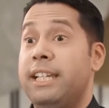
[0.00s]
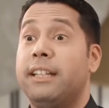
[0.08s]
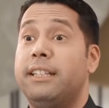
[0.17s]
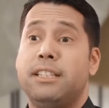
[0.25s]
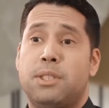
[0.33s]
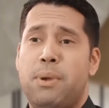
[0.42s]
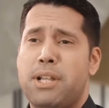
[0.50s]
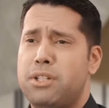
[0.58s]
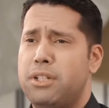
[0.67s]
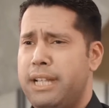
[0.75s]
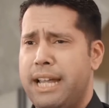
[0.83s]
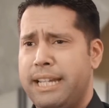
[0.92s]
nothing,
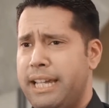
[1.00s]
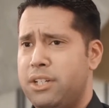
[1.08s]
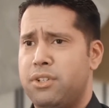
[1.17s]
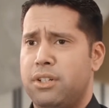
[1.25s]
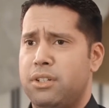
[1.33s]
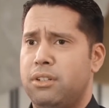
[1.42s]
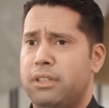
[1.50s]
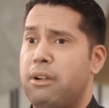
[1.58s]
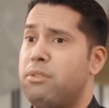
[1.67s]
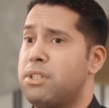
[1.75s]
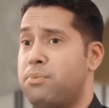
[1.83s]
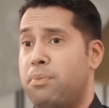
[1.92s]
especially that hatred, you know,
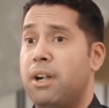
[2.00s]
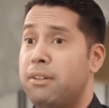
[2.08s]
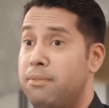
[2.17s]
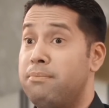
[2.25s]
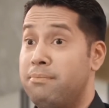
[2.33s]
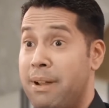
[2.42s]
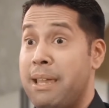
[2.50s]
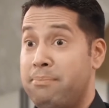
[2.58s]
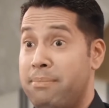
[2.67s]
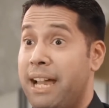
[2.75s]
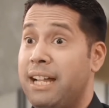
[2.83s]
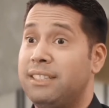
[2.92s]
that was part of my
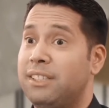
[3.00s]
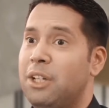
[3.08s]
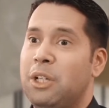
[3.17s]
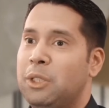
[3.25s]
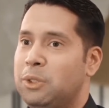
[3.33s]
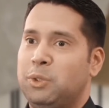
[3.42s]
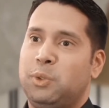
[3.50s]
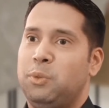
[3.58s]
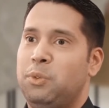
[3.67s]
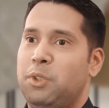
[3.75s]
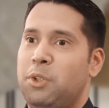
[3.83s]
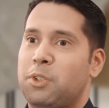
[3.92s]
past, to,
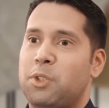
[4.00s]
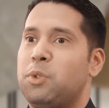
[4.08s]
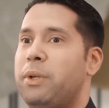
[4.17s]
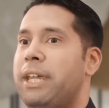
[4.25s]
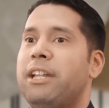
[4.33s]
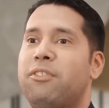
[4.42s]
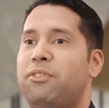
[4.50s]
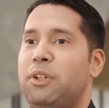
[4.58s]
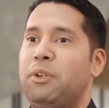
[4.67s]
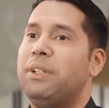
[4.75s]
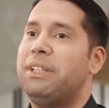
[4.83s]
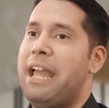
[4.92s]
you know, to
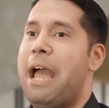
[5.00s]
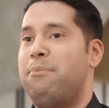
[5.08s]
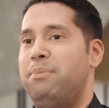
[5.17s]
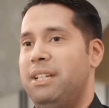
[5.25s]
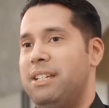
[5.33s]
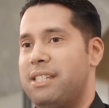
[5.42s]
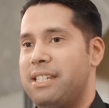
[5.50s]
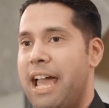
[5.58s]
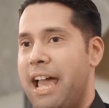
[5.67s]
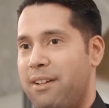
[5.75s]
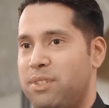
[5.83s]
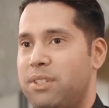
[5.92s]
interfere with the happiness
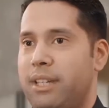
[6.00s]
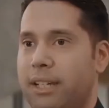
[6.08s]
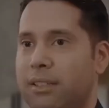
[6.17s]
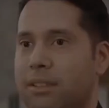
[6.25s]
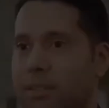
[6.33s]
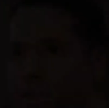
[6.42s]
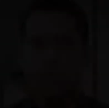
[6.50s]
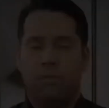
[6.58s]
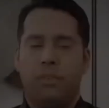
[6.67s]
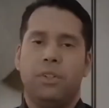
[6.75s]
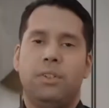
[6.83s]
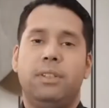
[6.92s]
that I have today.
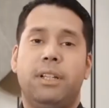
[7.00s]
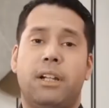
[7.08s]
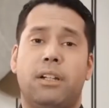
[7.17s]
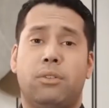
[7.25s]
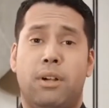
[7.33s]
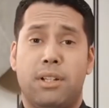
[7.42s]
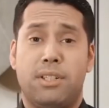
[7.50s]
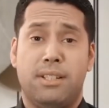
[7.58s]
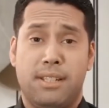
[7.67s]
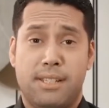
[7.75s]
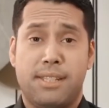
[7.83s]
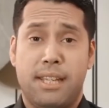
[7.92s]
For you that are
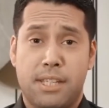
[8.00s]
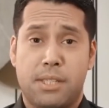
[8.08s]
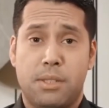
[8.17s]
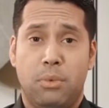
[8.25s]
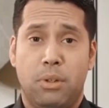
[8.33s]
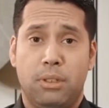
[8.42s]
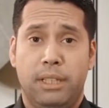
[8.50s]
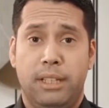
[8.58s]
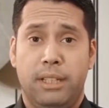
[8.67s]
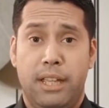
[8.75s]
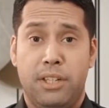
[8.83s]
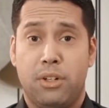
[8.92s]
watching this testimony
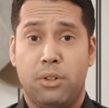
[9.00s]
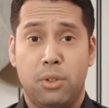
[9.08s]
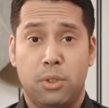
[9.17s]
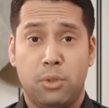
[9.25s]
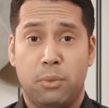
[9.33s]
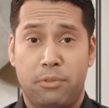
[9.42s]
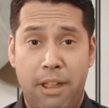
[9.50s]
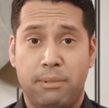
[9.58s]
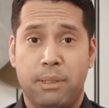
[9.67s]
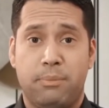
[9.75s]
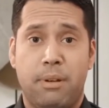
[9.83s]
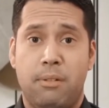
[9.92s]
and you're going through
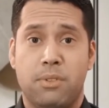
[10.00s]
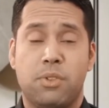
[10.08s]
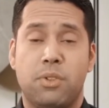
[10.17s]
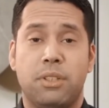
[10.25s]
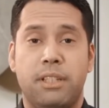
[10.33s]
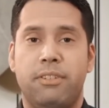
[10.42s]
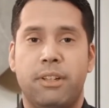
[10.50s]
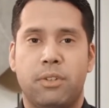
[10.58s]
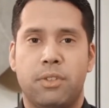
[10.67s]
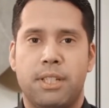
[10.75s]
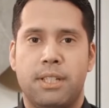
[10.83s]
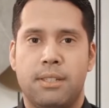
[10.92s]
family problems or
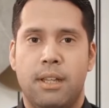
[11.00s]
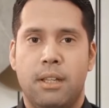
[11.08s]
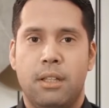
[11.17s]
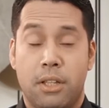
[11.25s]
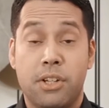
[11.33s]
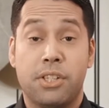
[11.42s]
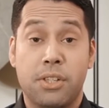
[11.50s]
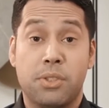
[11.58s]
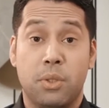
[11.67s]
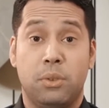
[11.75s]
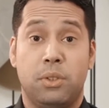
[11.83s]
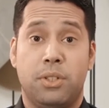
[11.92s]
difficulties, there's a
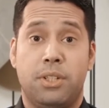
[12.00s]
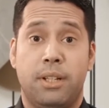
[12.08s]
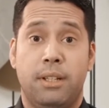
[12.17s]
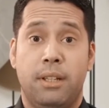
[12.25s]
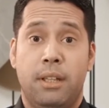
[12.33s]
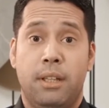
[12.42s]
solution